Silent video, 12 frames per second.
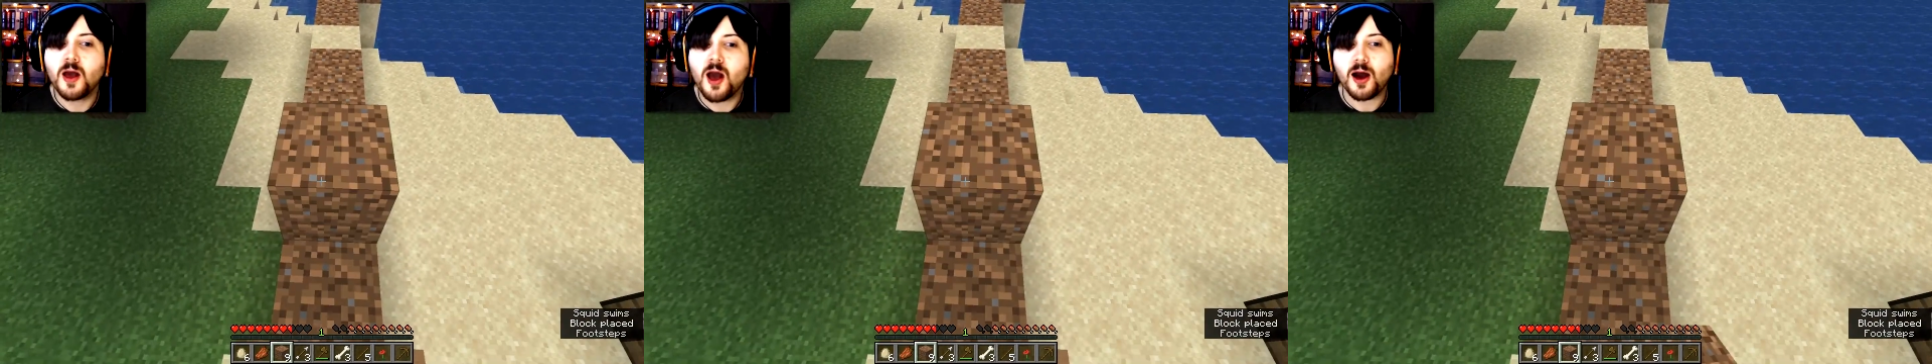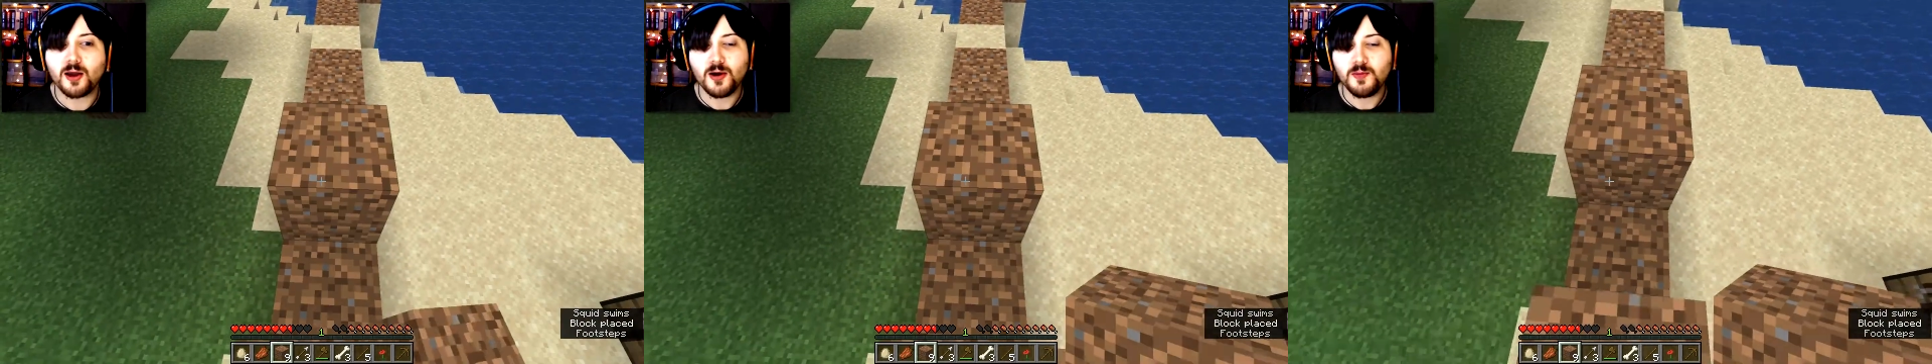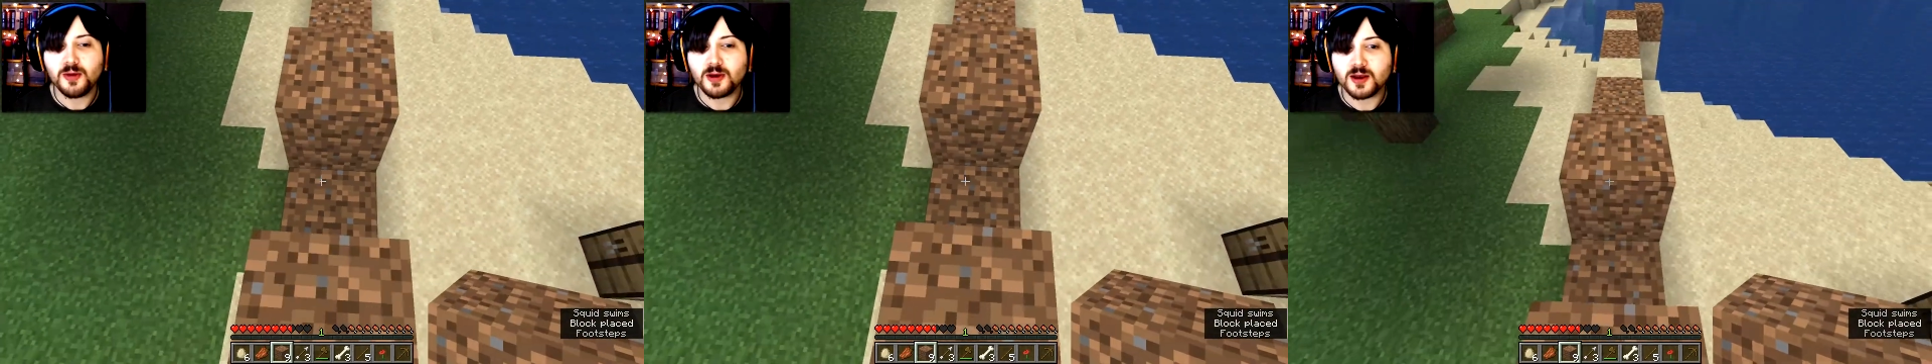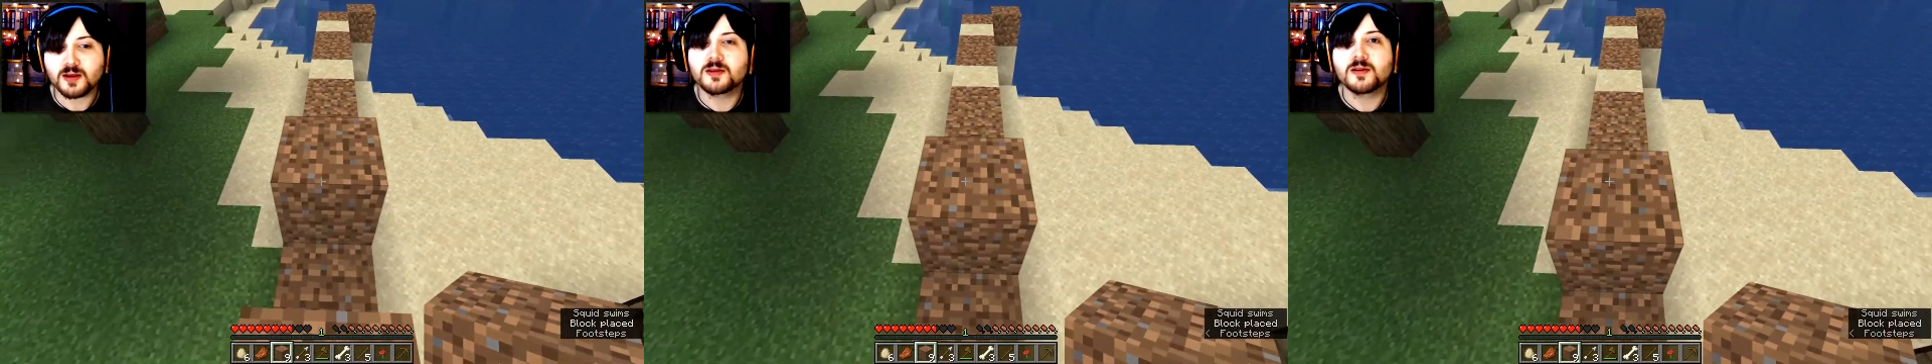I hope you
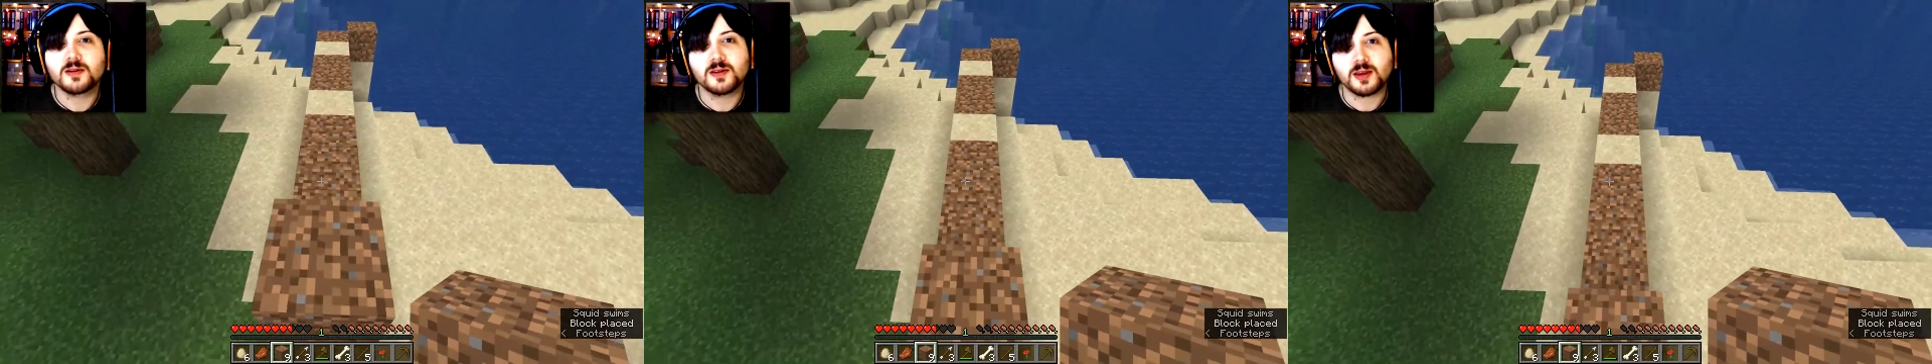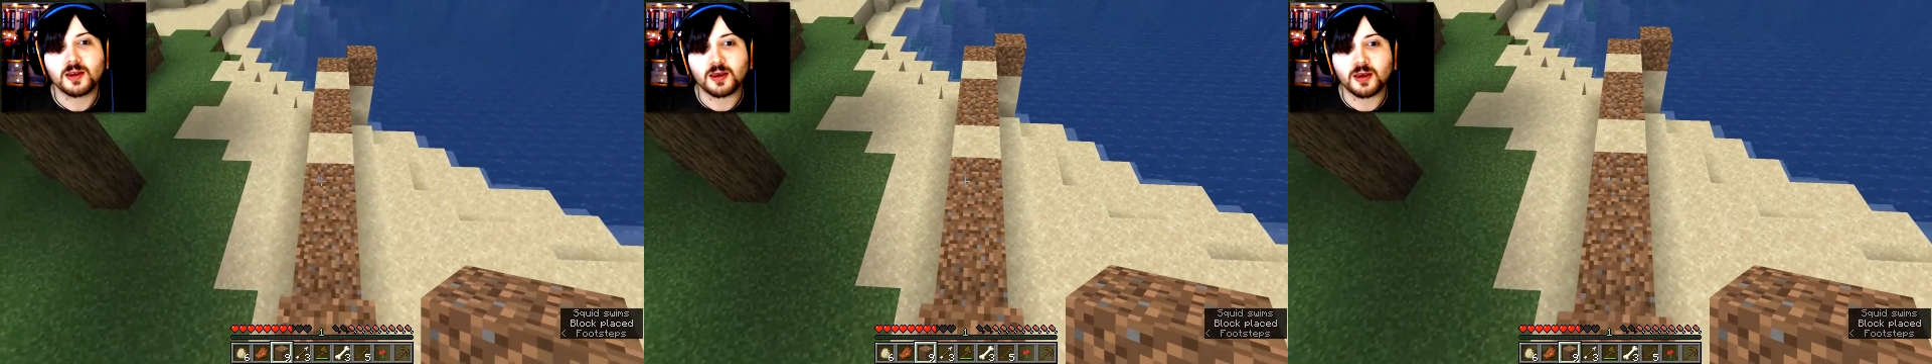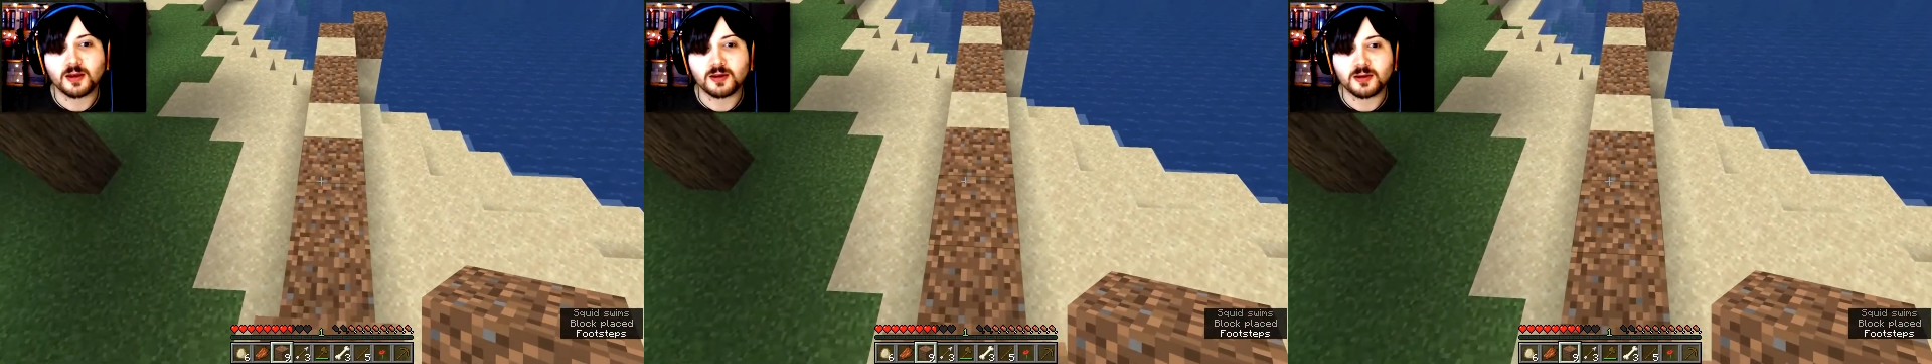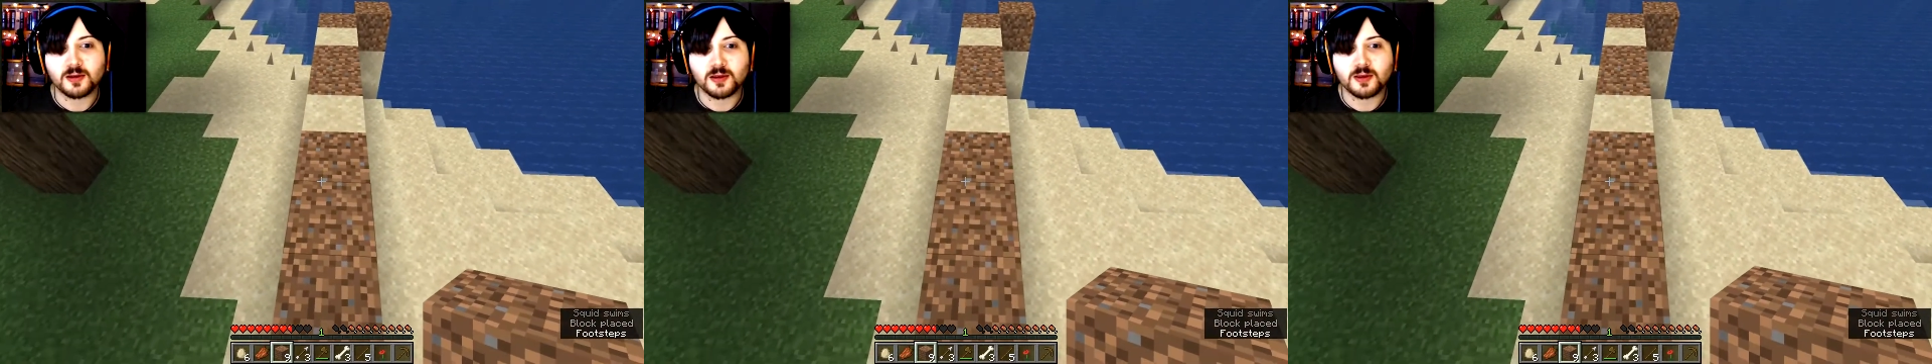guys are taking care of
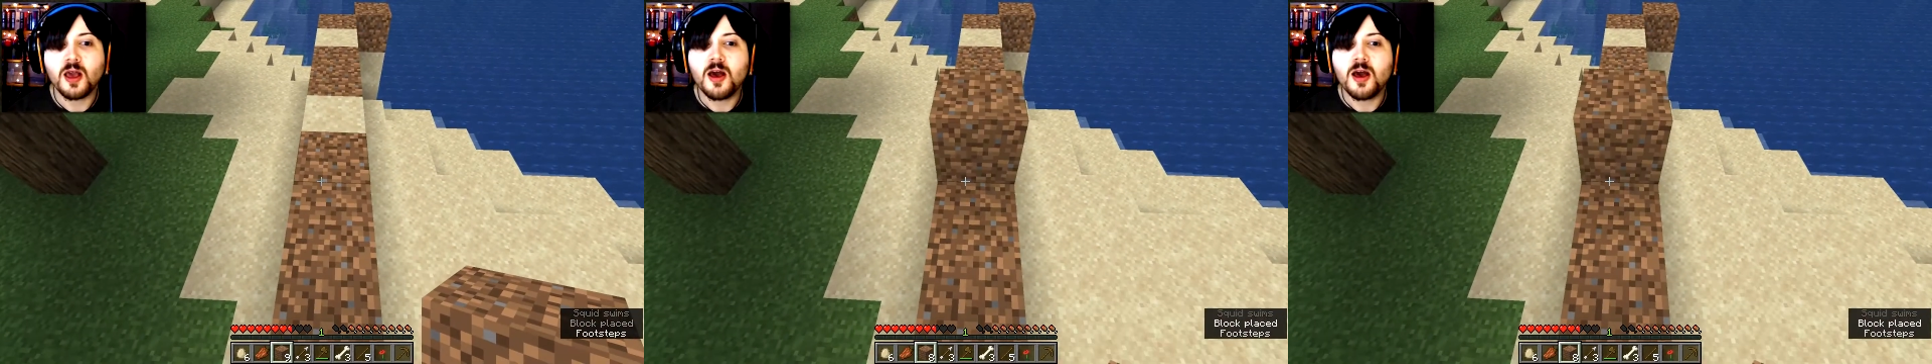yourselves.